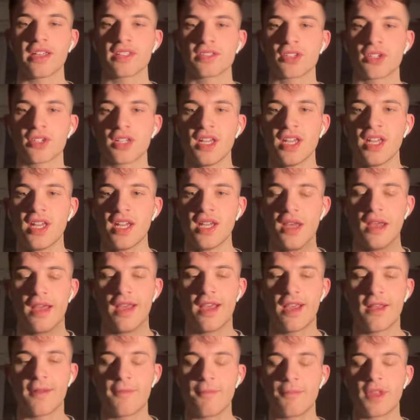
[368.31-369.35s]
So
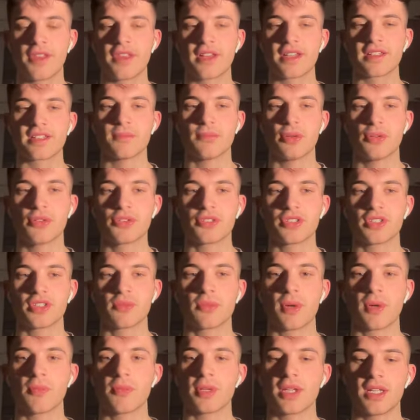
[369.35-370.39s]
I think it's important that
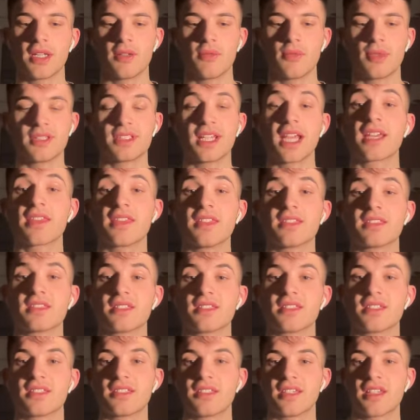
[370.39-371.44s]
when we take these
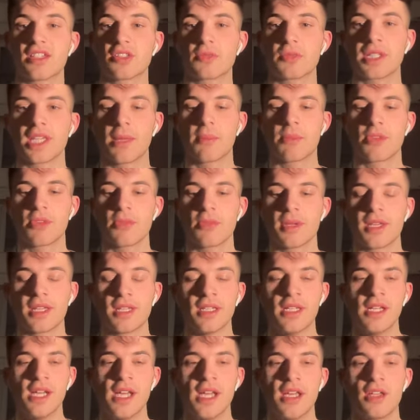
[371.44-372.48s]
statistics, we keep them
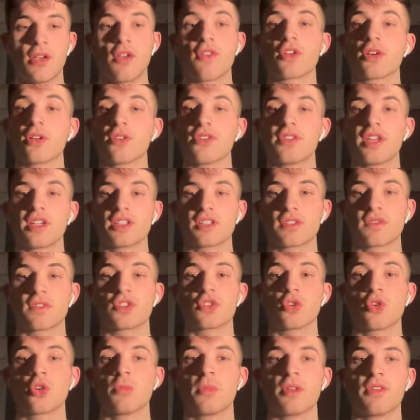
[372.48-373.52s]
in the context of the
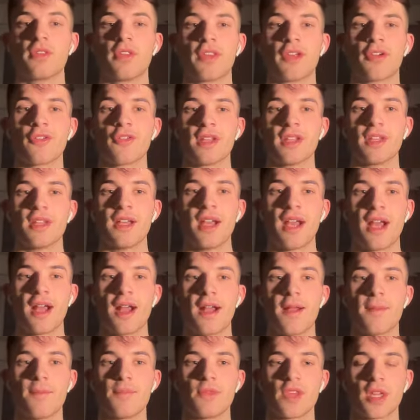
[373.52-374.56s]
tournament that they're in.
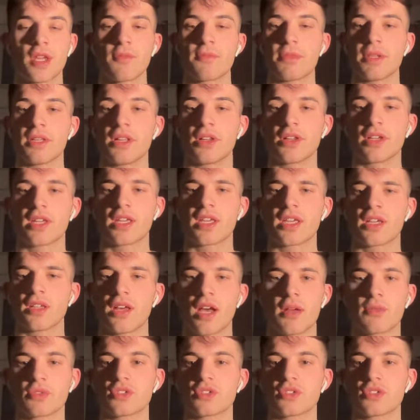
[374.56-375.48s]
And I was looking at